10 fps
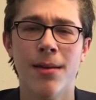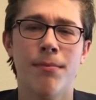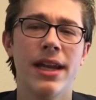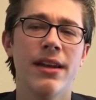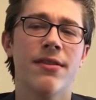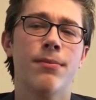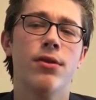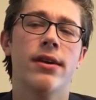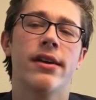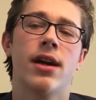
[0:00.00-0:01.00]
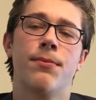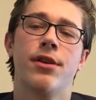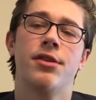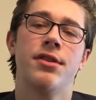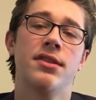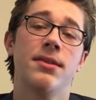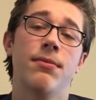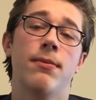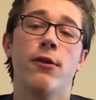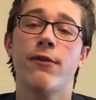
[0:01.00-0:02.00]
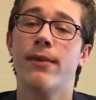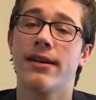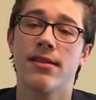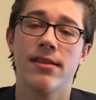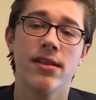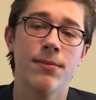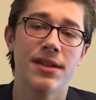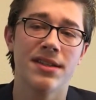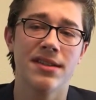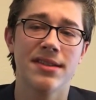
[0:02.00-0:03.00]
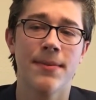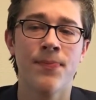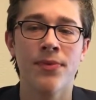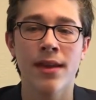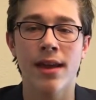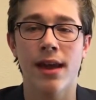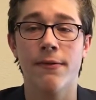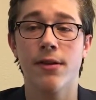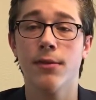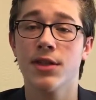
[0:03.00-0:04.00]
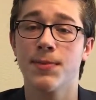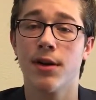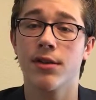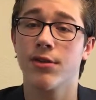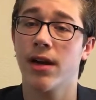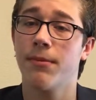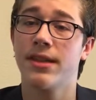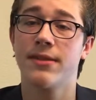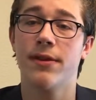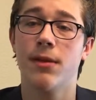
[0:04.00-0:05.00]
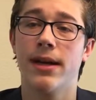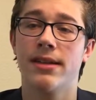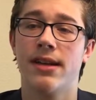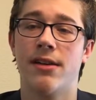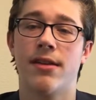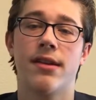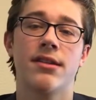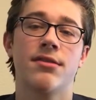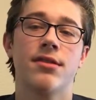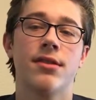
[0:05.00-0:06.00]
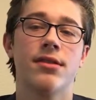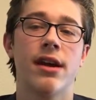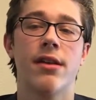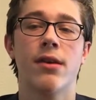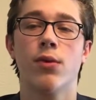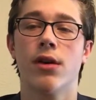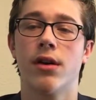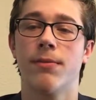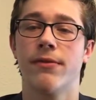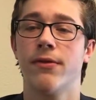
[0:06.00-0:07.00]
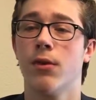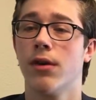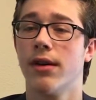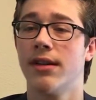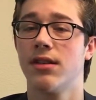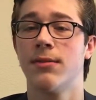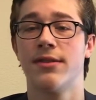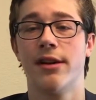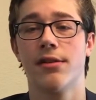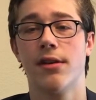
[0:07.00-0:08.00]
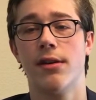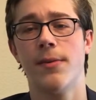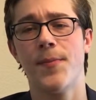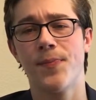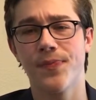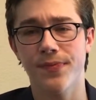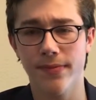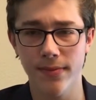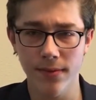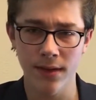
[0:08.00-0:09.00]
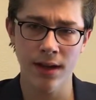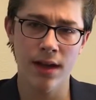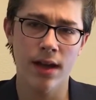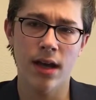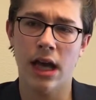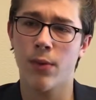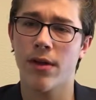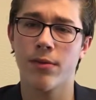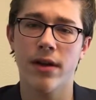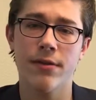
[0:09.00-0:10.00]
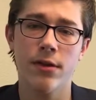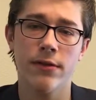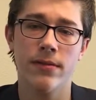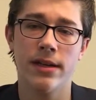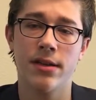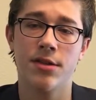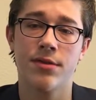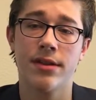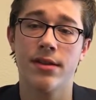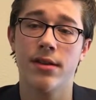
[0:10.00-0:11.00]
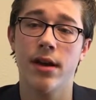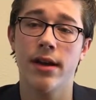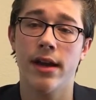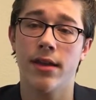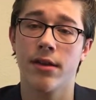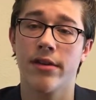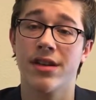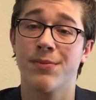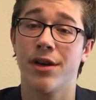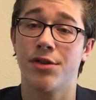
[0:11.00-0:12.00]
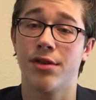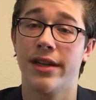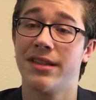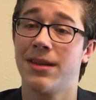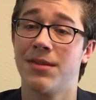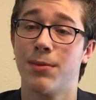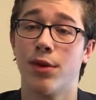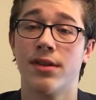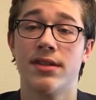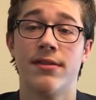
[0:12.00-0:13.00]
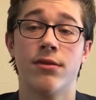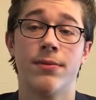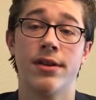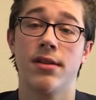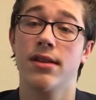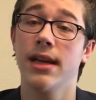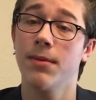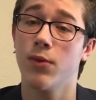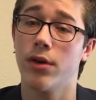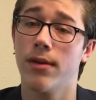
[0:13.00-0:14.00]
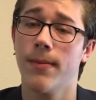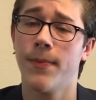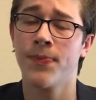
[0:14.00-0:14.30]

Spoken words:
Many of the bootlegging operations simply moved back to legal business, and for the most part, crime rates fell back down and things returned to how they were before in terms of alcohol. And while the revenue from the industry did not end the Great Depression, as some supporters of the repeal claimed it would,